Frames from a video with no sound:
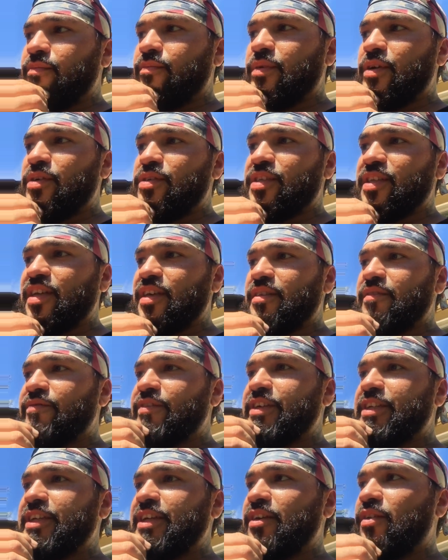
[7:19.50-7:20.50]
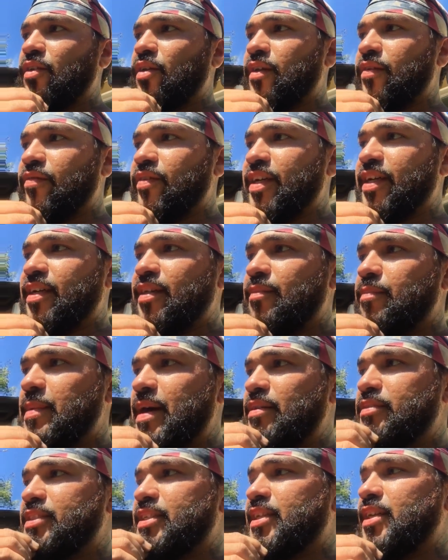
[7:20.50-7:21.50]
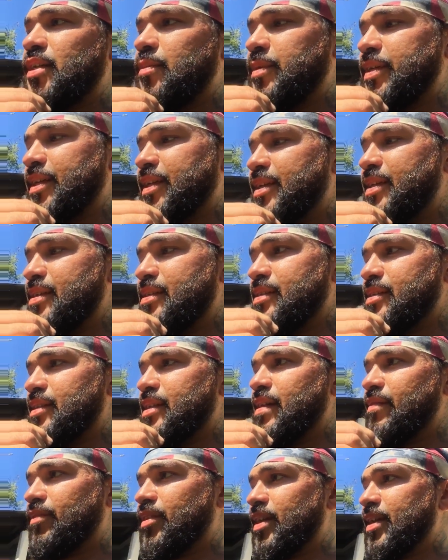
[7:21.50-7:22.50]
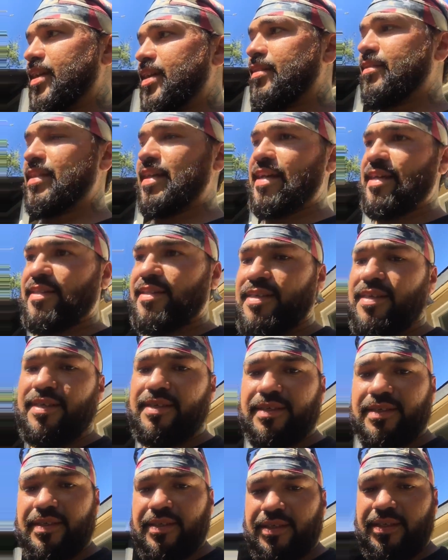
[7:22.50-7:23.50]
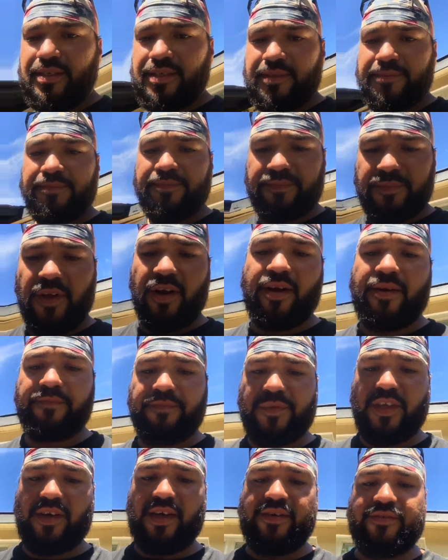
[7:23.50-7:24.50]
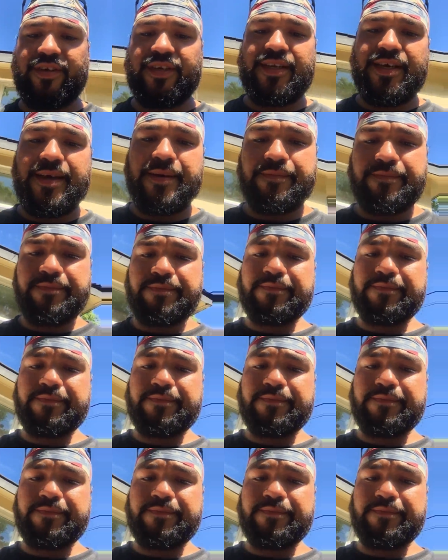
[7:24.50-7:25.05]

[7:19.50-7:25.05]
post another video of it mounted up, I guess, and after I get that done. Alright, y'all have a good day.